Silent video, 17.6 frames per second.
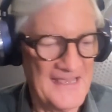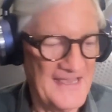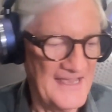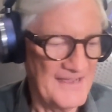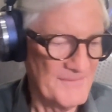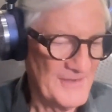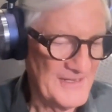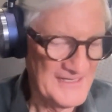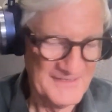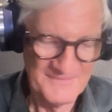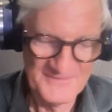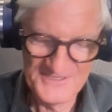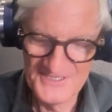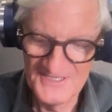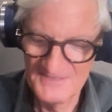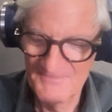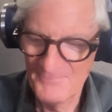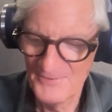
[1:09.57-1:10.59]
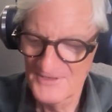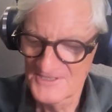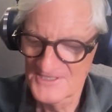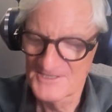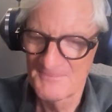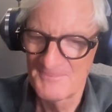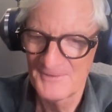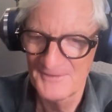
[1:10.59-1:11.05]
Well, it was the
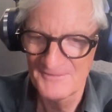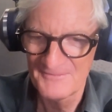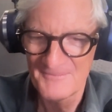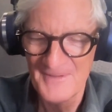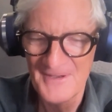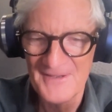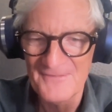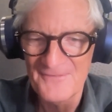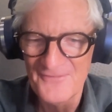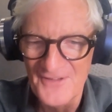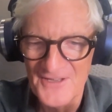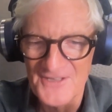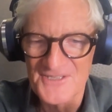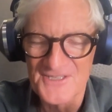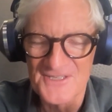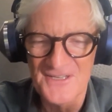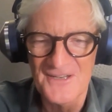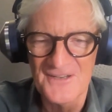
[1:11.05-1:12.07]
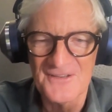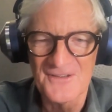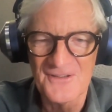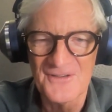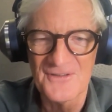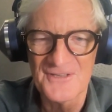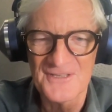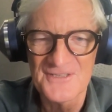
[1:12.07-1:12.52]
principal of my first art
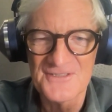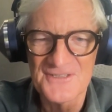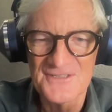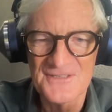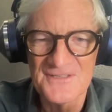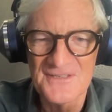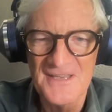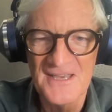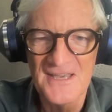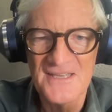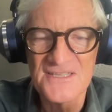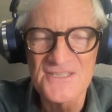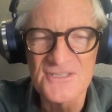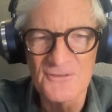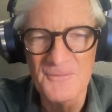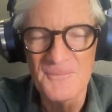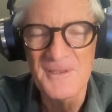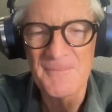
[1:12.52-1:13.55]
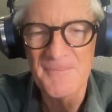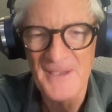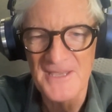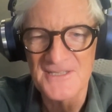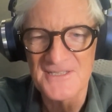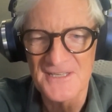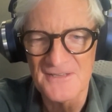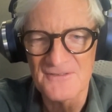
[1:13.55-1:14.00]
college saw me
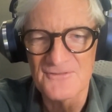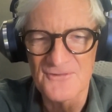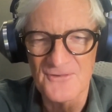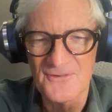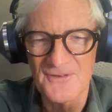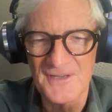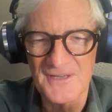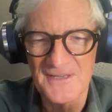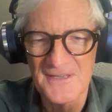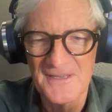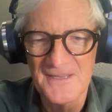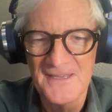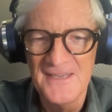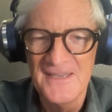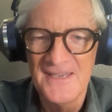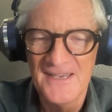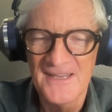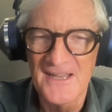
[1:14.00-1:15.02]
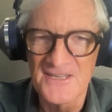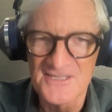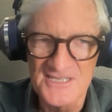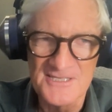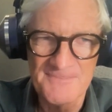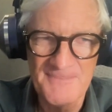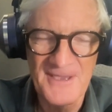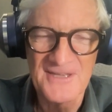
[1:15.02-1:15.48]
painting and drawing, and I
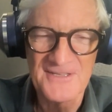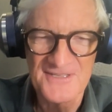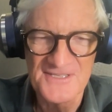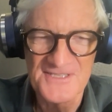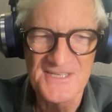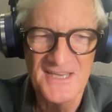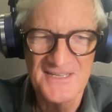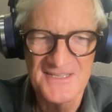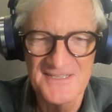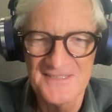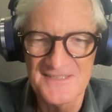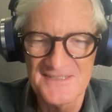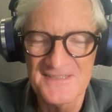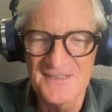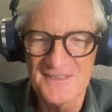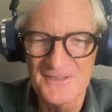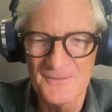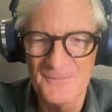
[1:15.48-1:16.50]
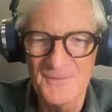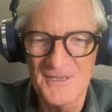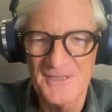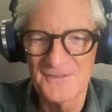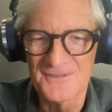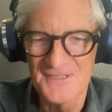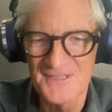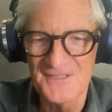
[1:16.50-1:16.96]
suspect decided the
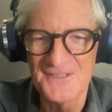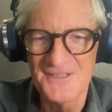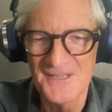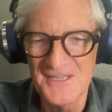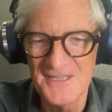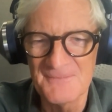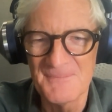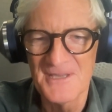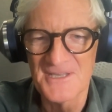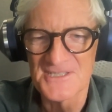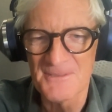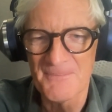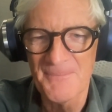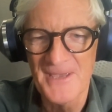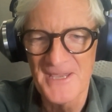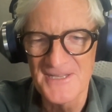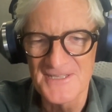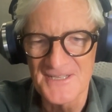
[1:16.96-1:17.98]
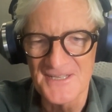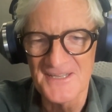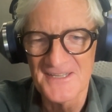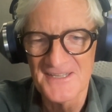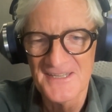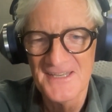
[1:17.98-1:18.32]
world didn't need me as a painter,